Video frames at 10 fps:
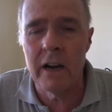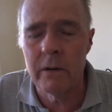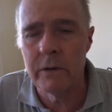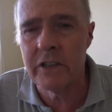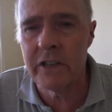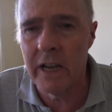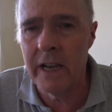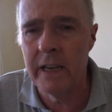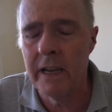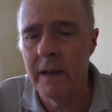I would
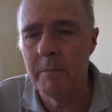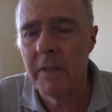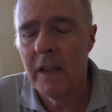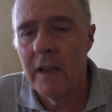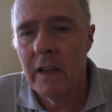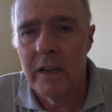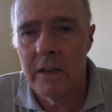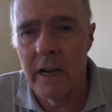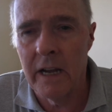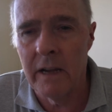say
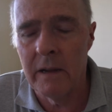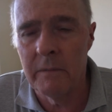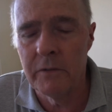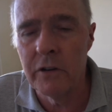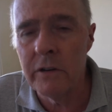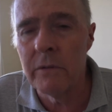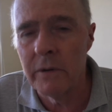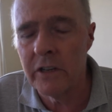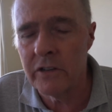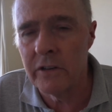do your
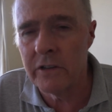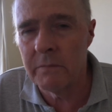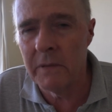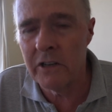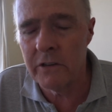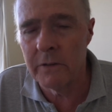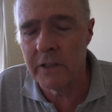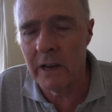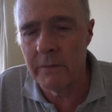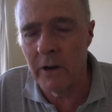research. Most of
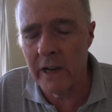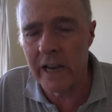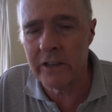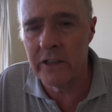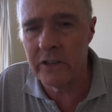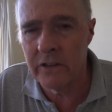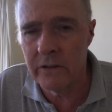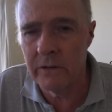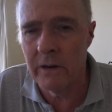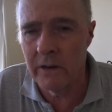us have access
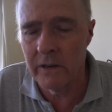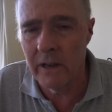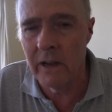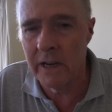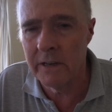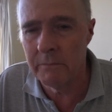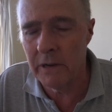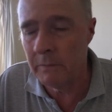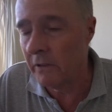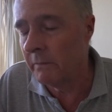to online.
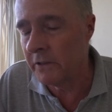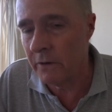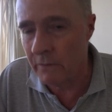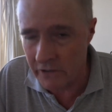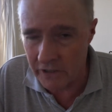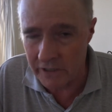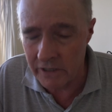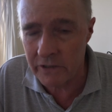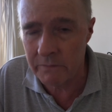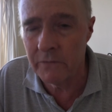People obviously watching
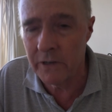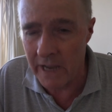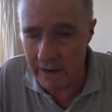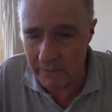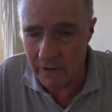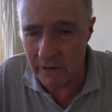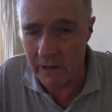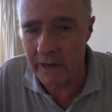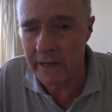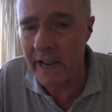this would have
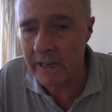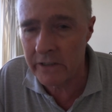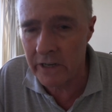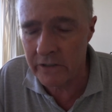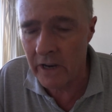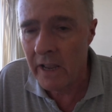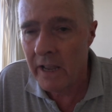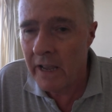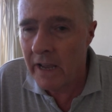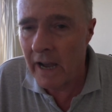online access.
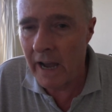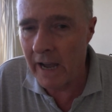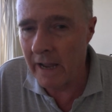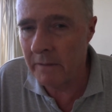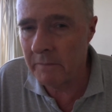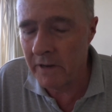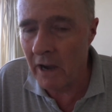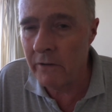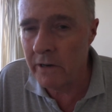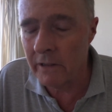
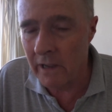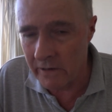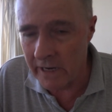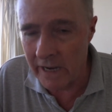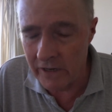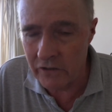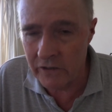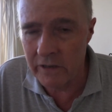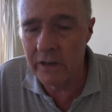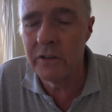Know your
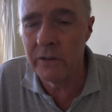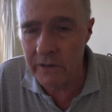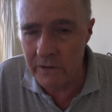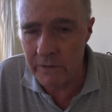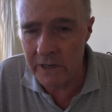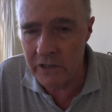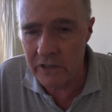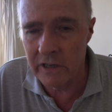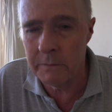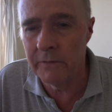location. Do your
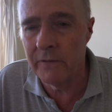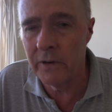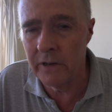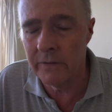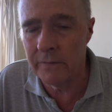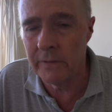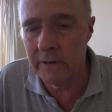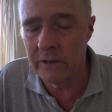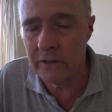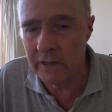research before you
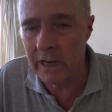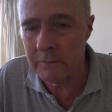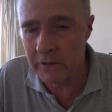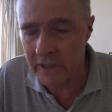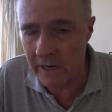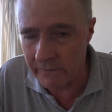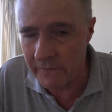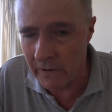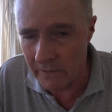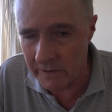turn up to, say, a
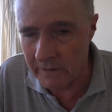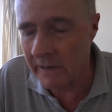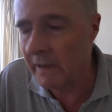foreign